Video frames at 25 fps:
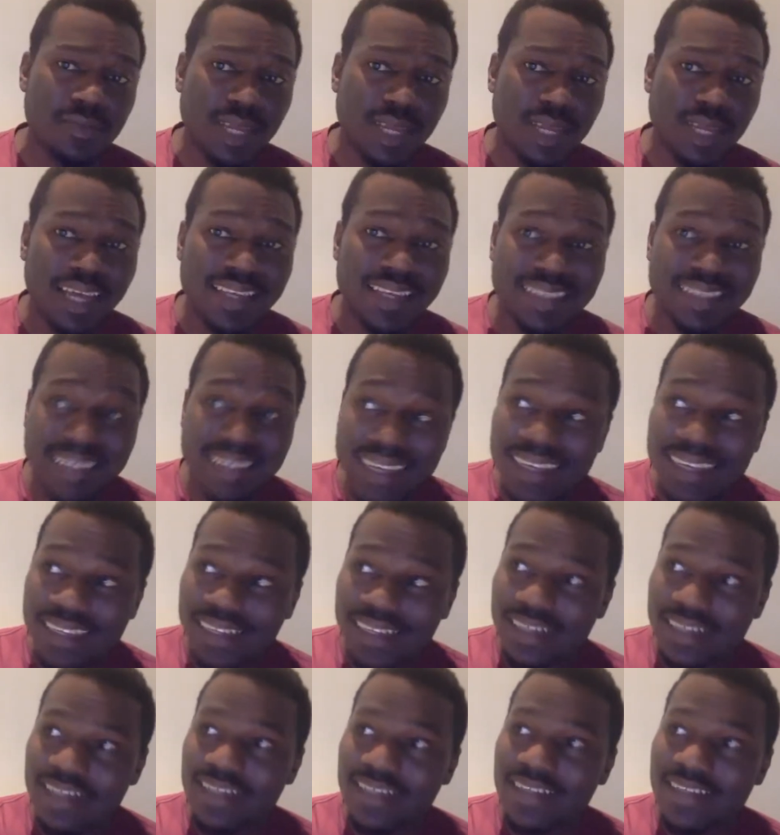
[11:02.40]
And I
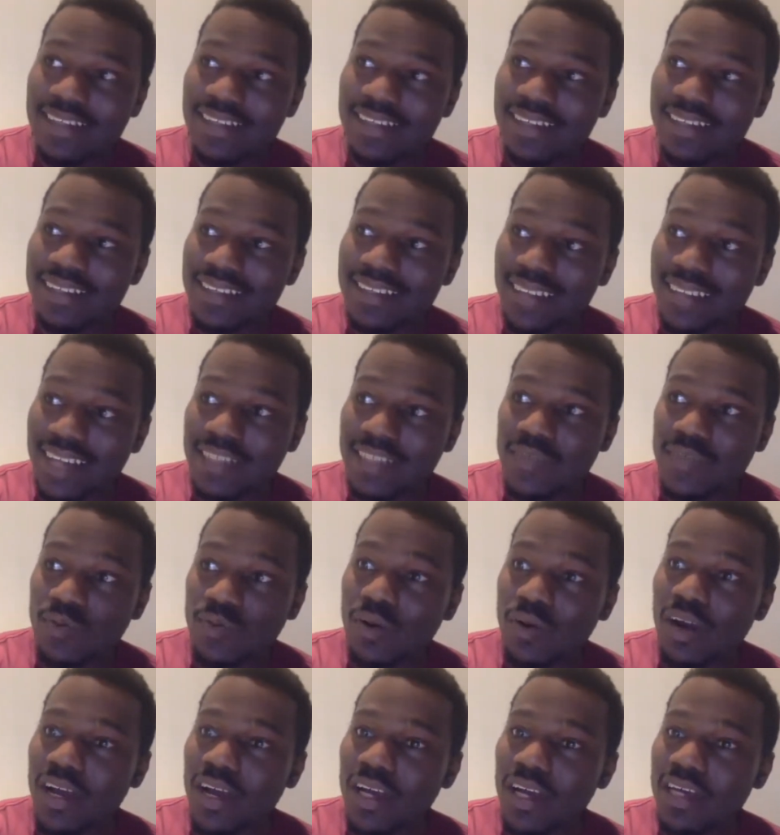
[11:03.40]
think
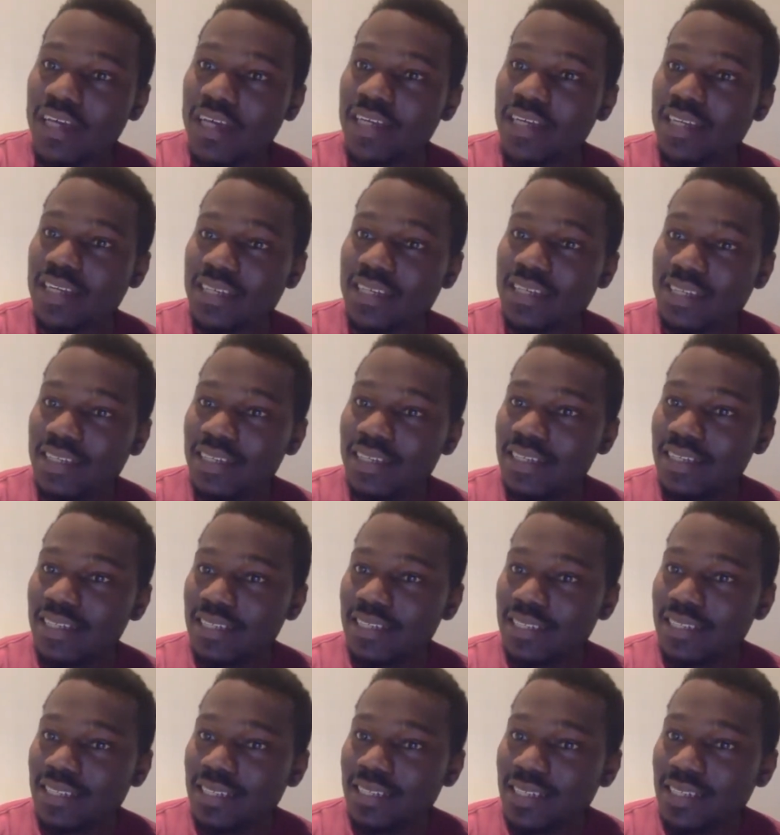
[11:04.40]
that's why
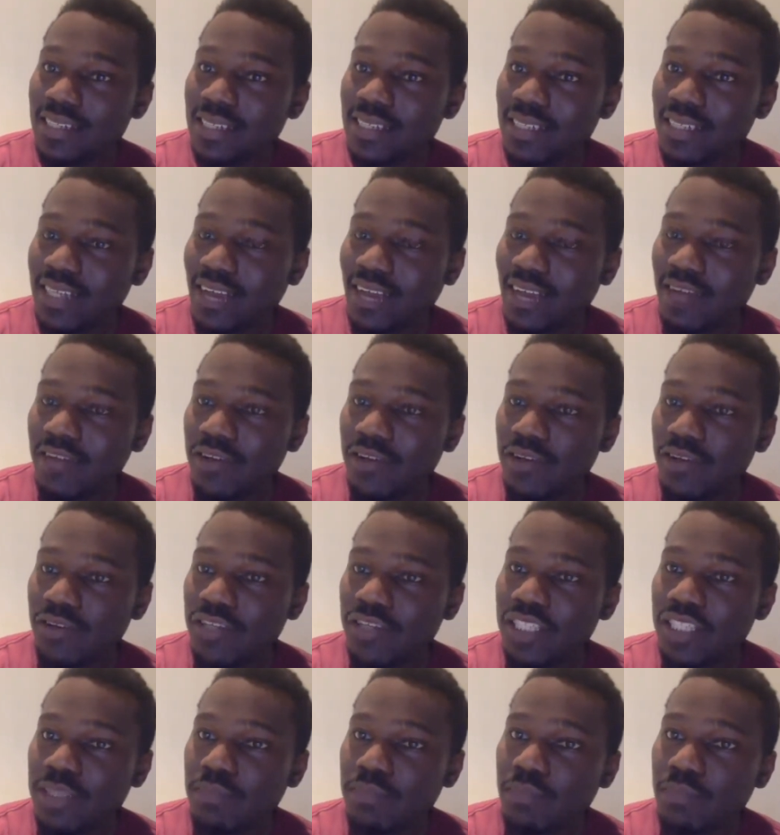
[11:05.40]
the African
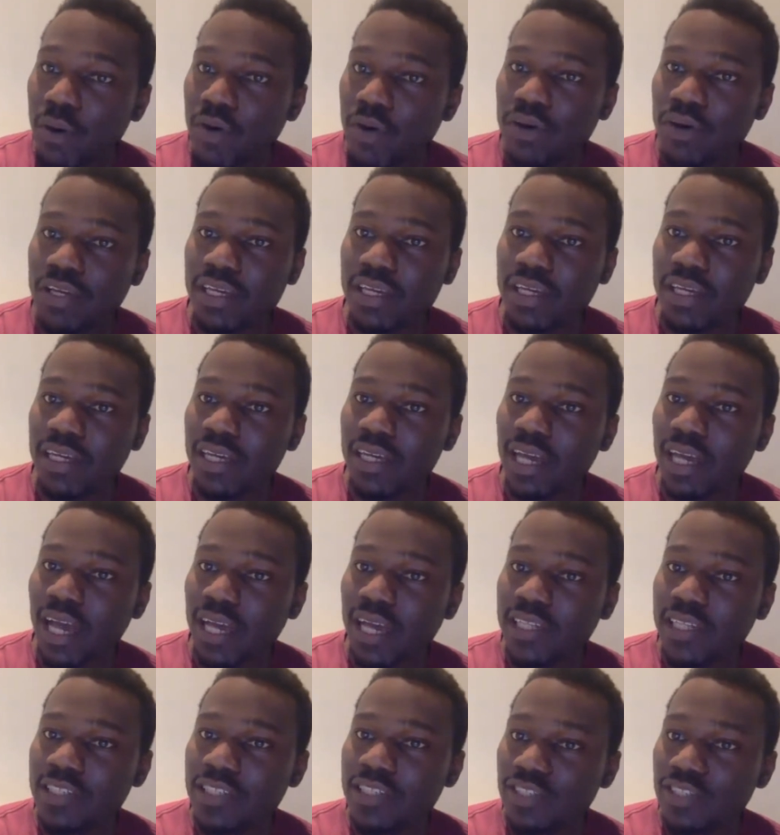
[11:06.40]
Union is balking
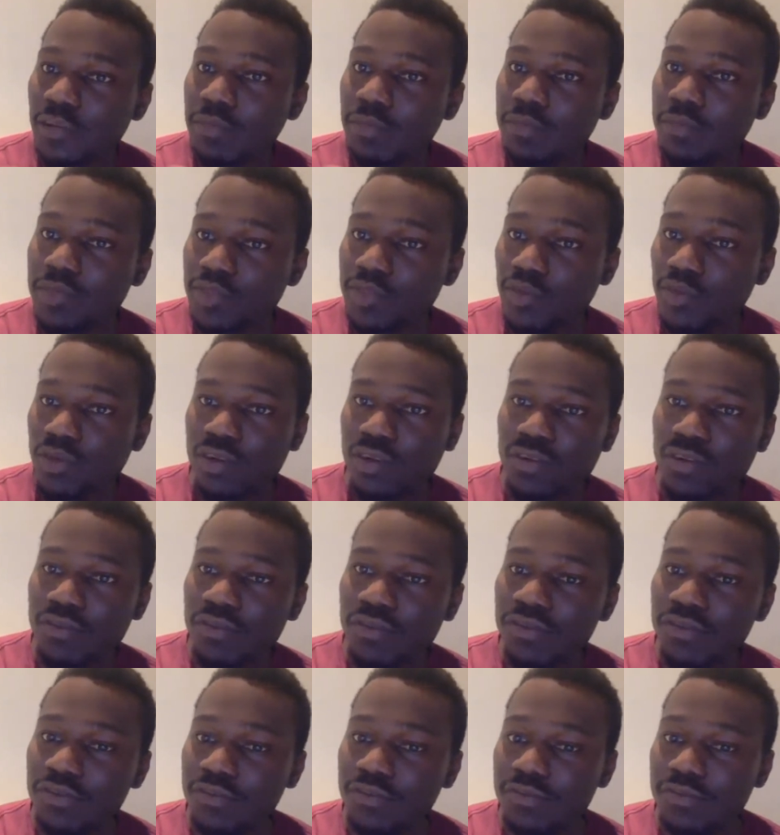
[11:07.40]
at some sort of
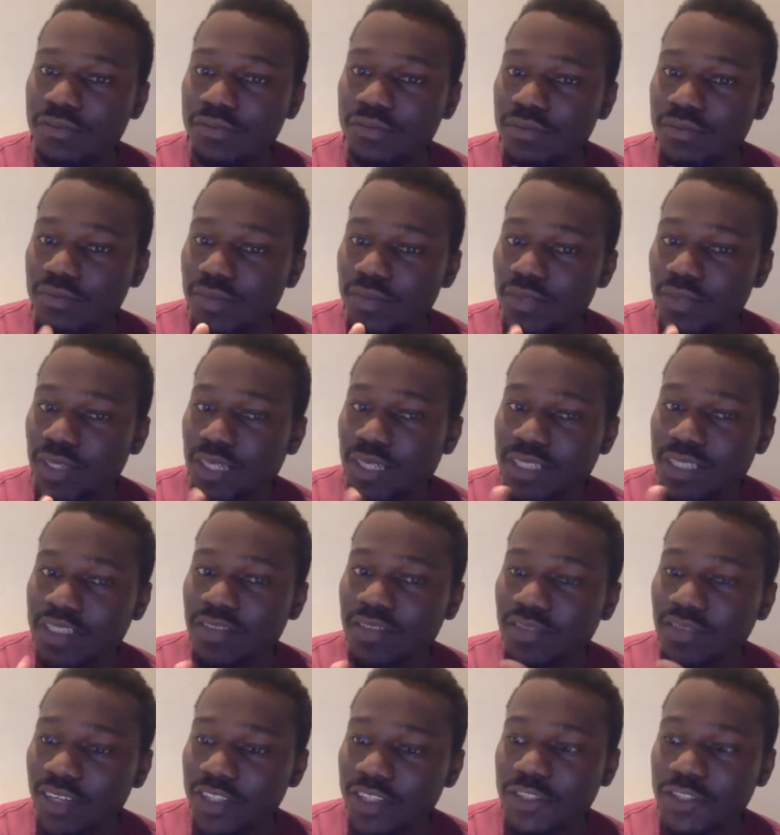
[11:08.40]

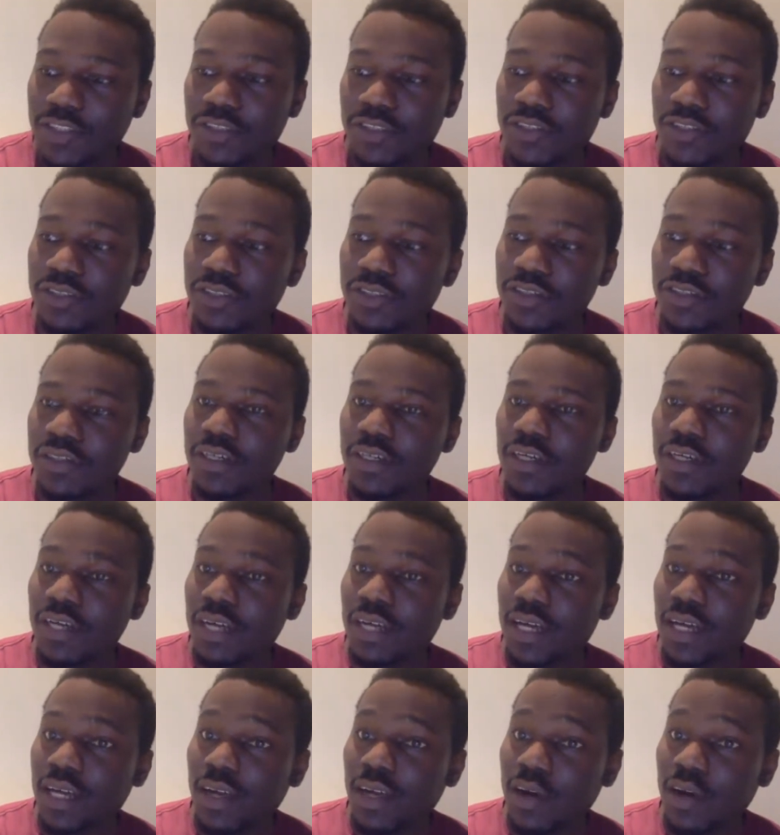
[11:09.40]
intervention.
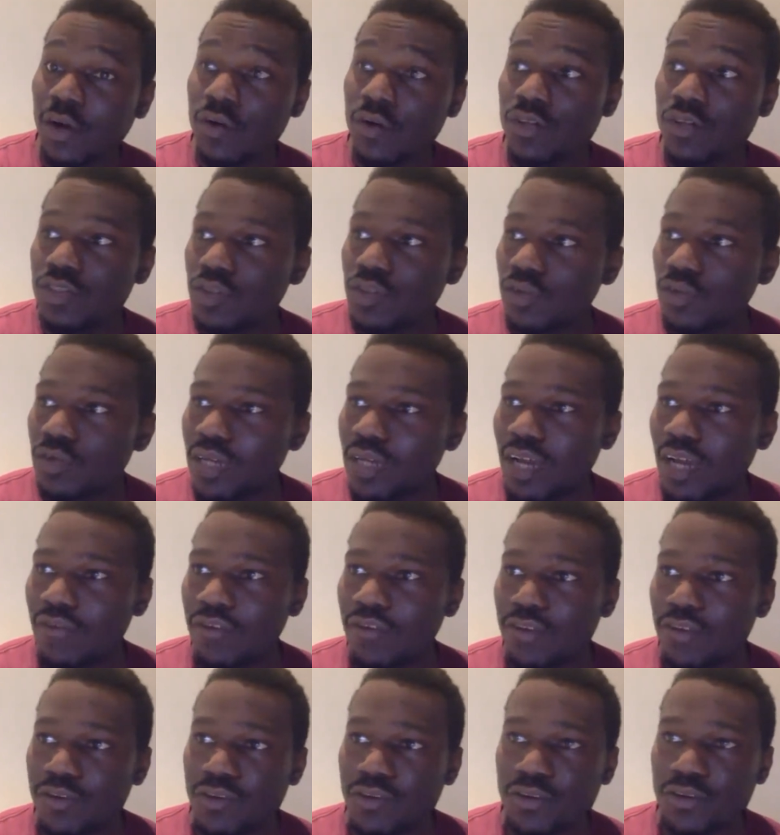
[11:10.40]
Also, the
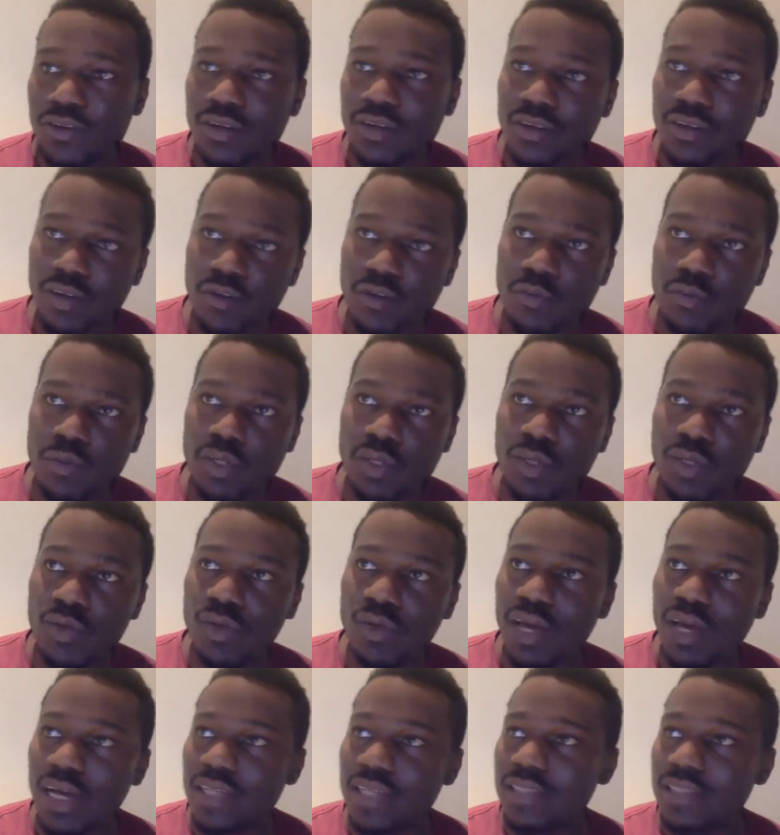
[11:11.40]
African Union, we
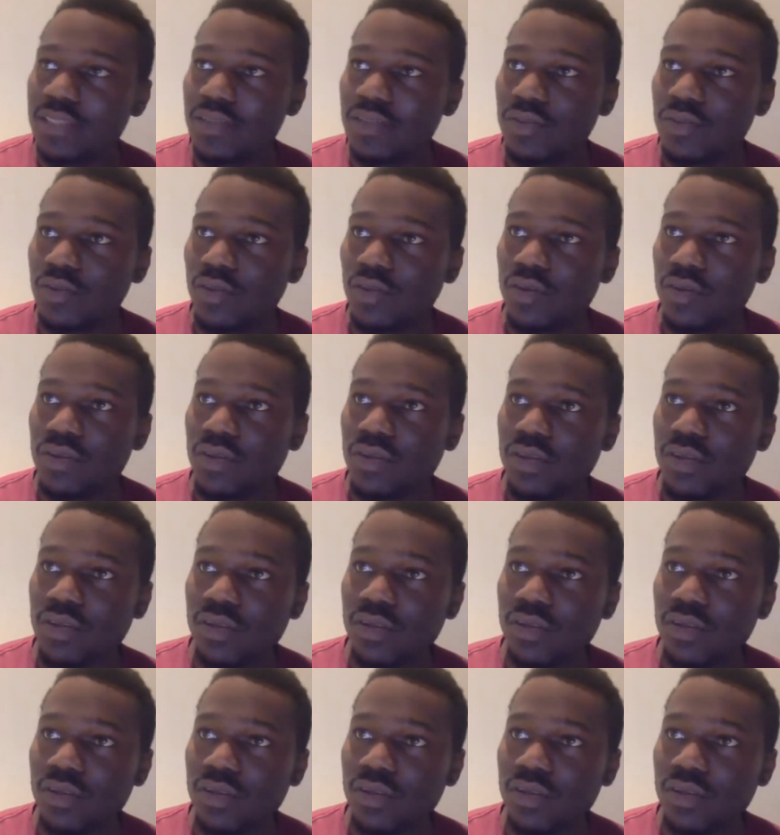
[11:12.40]
know, has North